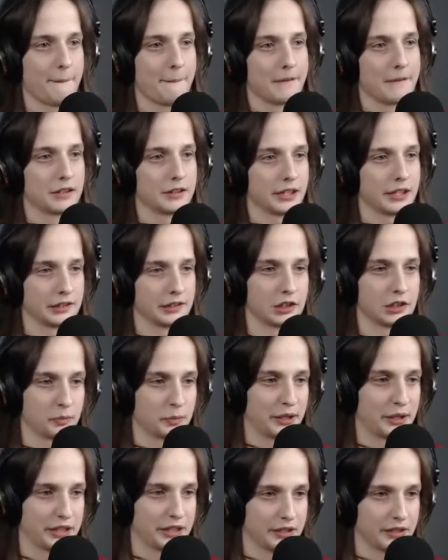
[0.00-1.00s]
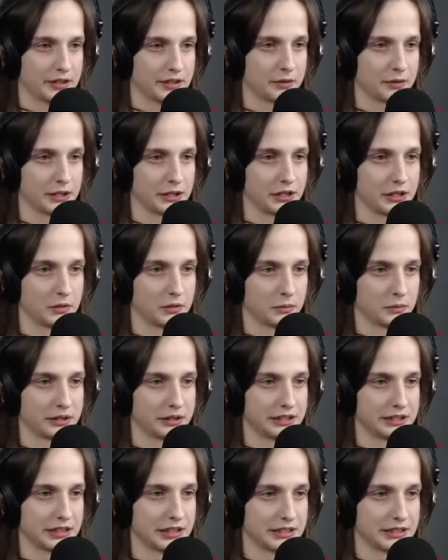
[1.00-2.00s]
Okay, lockpicking, there we go,
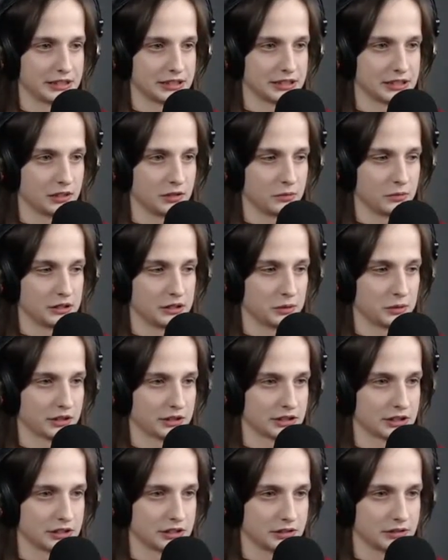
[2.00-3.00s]
really nice, always works.